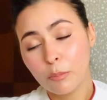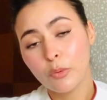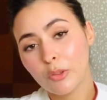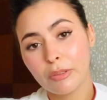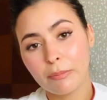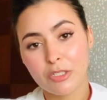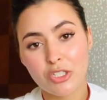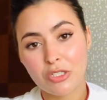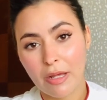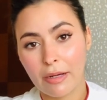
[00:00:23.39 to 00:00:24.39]
pretty
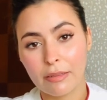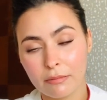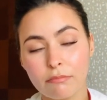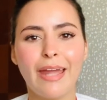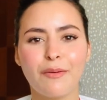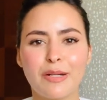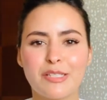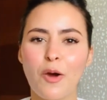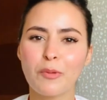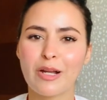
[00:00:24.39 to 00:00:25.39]
much that. Anyways,
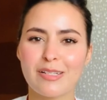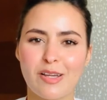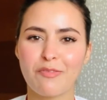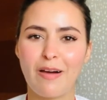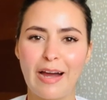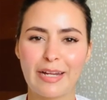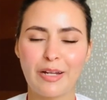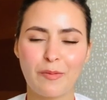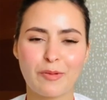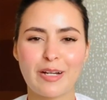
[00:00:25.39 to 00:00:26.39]
hope you guys are fine.
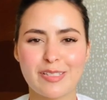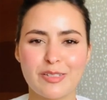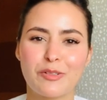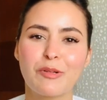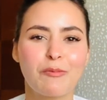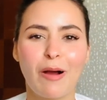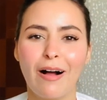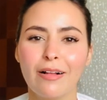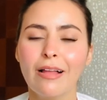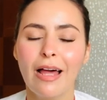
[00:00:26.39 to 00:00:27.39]
Hope you guys are doing
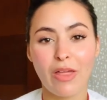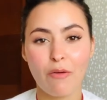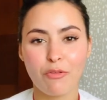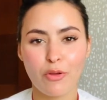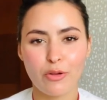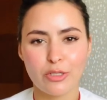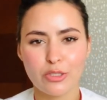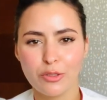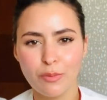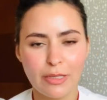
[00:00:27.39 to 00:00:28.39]
well. Without further
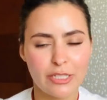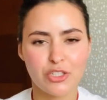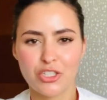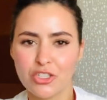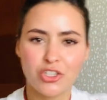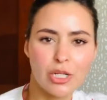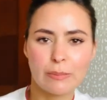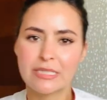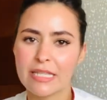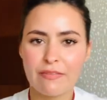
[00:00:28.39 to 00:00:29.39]
ado, let's just
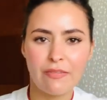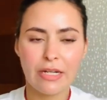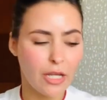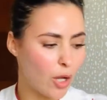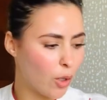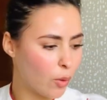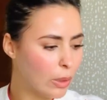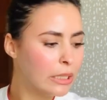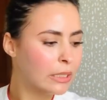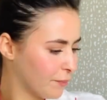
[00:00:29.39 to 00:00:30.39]
jump to the
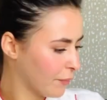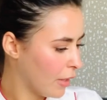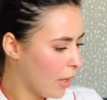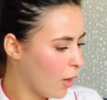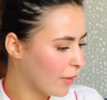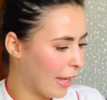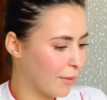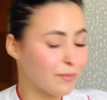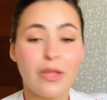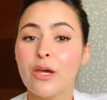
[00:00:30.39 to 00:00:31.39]
video. Okay,
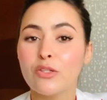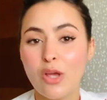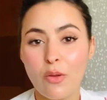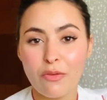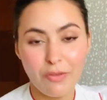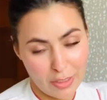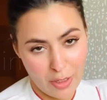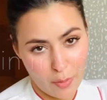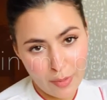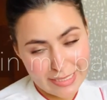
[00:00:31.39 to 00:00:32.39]
so the
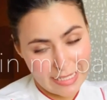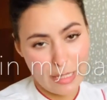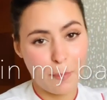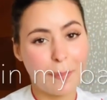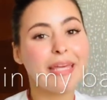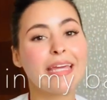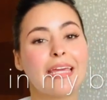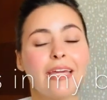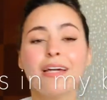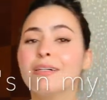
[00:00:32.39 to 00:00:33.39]
video is gonna
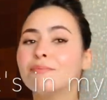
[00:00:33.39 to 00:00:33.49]
be